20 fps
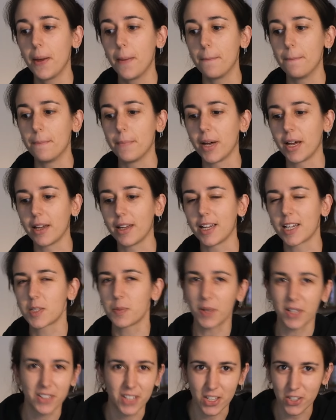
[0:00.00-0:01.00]
my
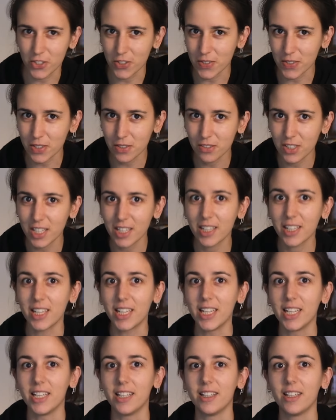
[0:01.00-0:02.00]
expectations of it
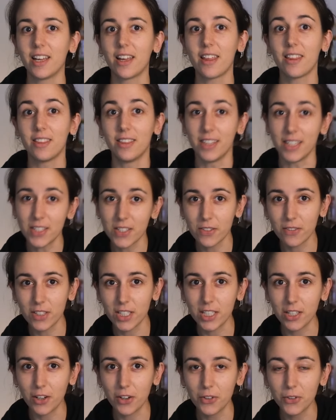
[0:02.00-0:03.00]
in this
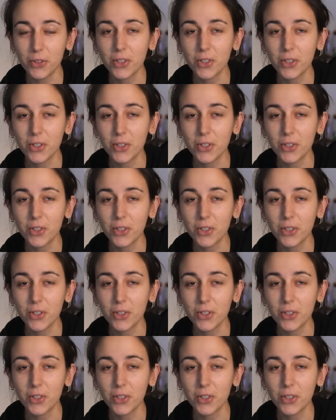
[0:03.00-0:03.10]
video.